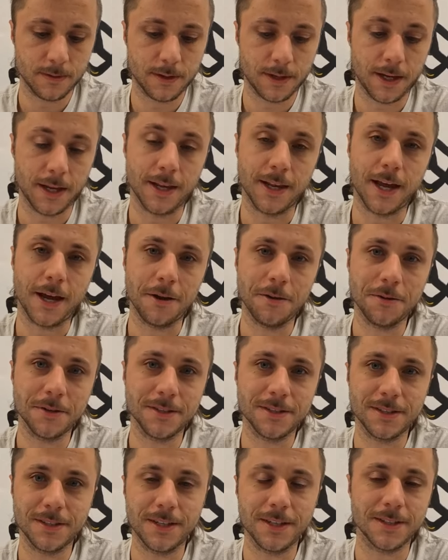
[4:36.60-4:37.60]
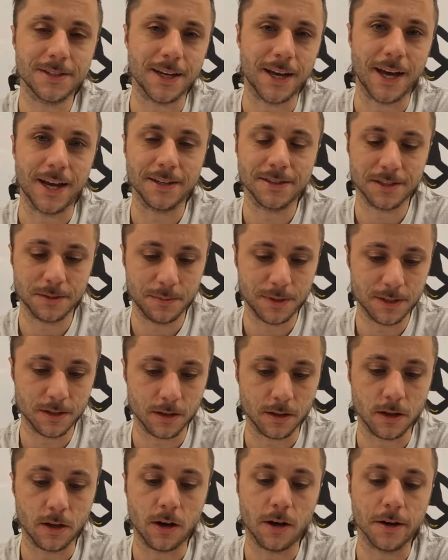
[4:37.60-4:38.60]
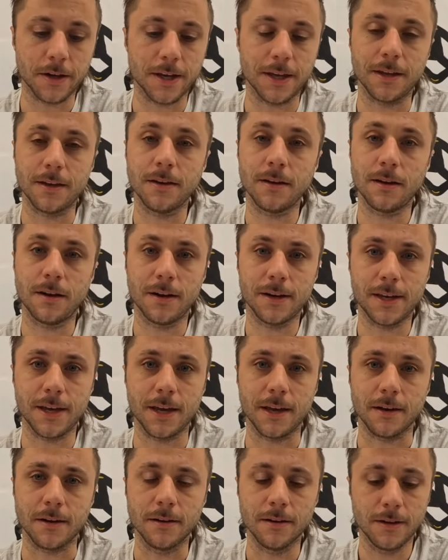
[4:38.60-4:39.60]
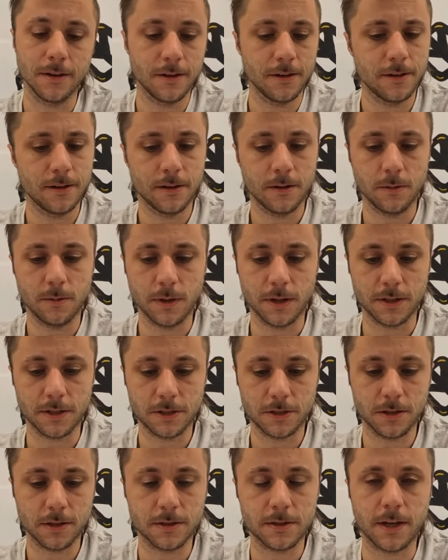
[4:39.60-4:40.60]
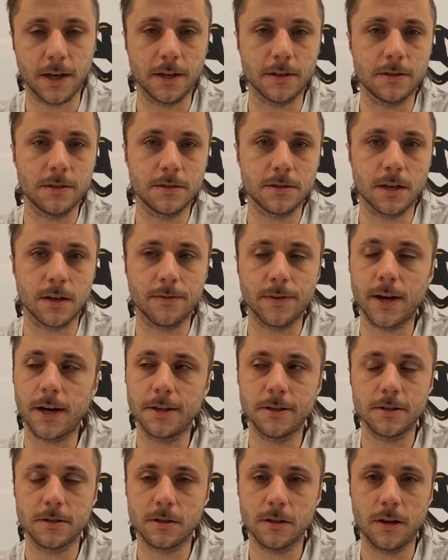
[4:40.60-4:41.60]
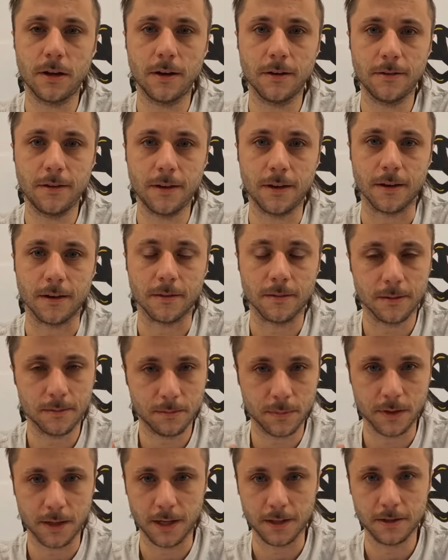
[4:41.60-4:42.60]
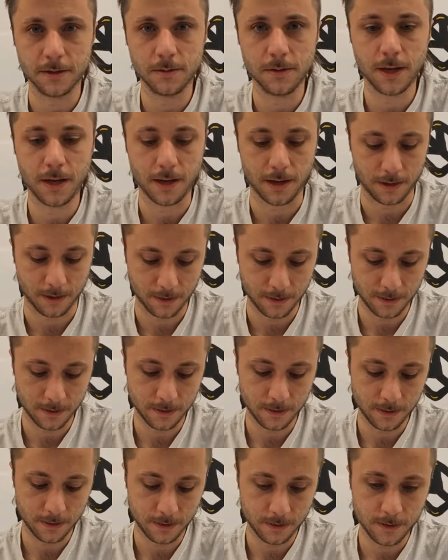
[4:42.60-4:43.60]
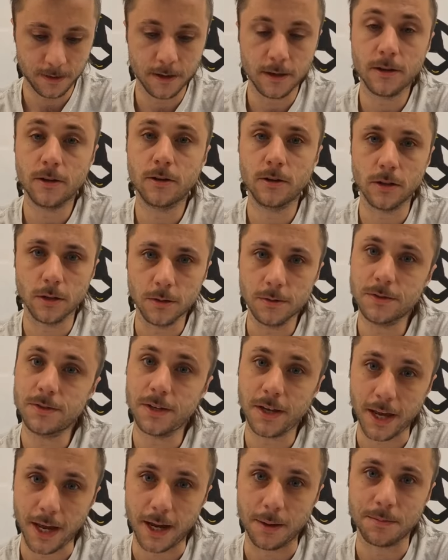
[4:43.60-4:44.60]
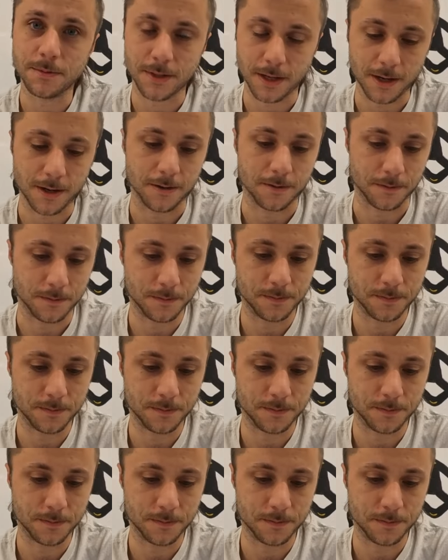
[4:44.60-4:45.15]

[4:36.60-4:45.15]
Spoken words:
And now you can see it's asking me to log in again, which you're saying to yourself, I just logged in, but that's okay. Close the app down.